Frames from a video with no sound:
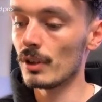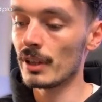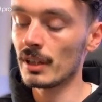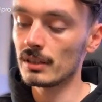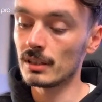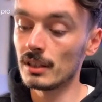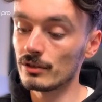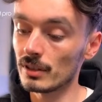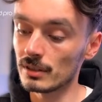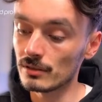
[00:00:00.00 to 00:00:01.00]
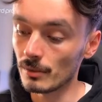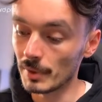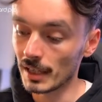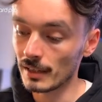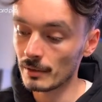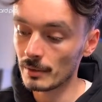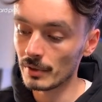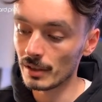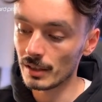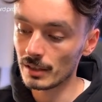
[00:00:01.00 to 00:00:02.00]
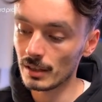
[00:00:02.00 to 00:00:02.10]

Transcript: I think it's an interesting topic anyway, but